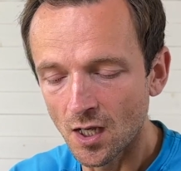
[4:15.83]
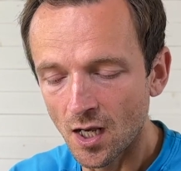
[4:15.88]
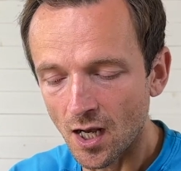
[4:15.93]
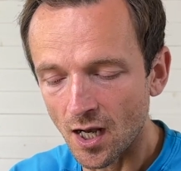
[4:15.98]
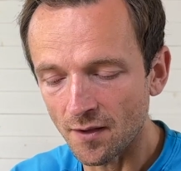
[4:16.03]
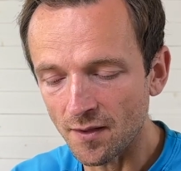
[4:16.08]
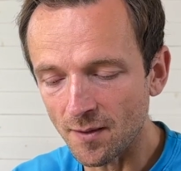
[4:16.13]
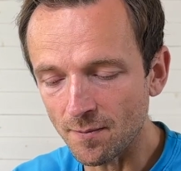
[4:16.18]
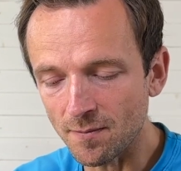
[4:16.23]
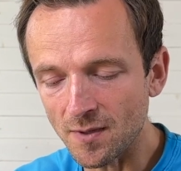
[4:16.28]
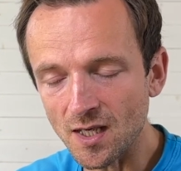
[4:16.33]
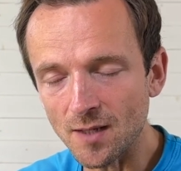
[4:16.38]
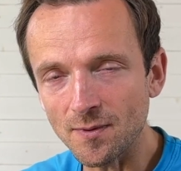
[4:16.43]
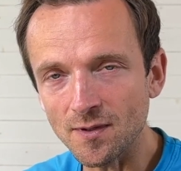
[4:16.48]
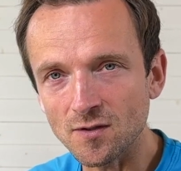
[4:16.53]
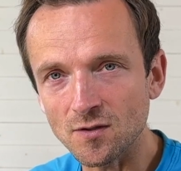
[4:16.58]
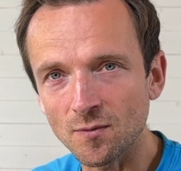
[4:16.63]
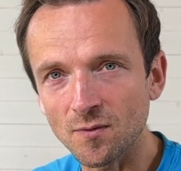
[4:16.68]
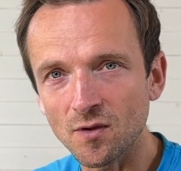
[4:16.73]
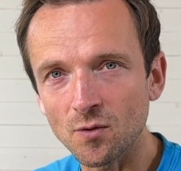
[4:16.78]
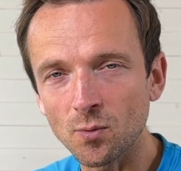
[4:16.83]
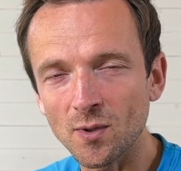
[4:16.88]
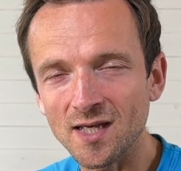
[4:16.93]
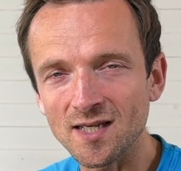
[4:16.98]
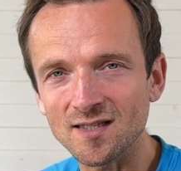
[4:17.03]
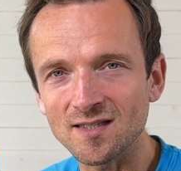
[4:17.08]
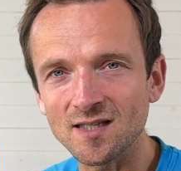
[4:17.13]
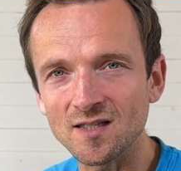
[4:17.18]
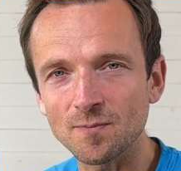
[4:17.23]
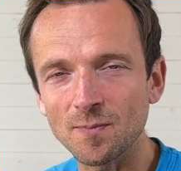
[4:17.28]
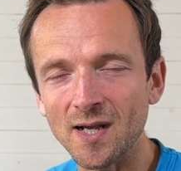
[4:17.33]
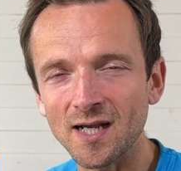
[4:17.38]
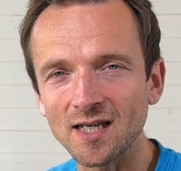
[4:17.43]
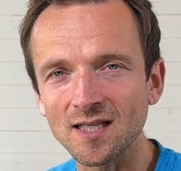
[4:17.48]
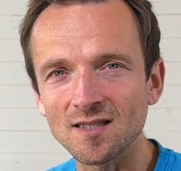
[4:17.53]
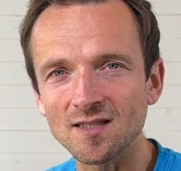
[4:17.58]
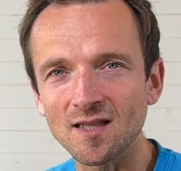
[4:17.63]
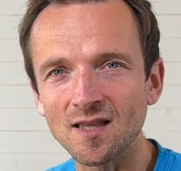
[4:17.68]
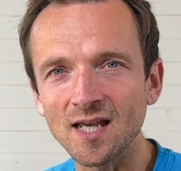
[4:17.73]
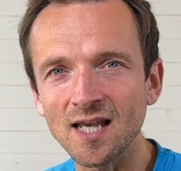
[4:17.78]
and then maybe some of the weight sits back
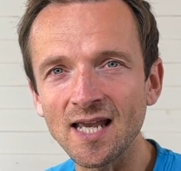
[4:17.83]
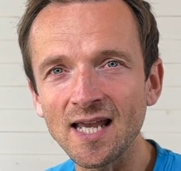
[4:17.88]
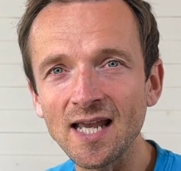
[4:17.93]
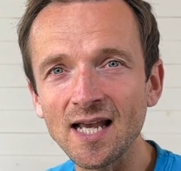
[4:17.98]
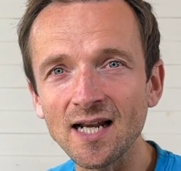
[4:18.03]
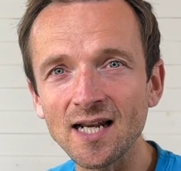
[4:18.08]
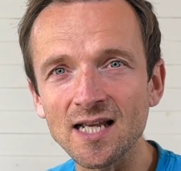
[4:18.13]
into the heel.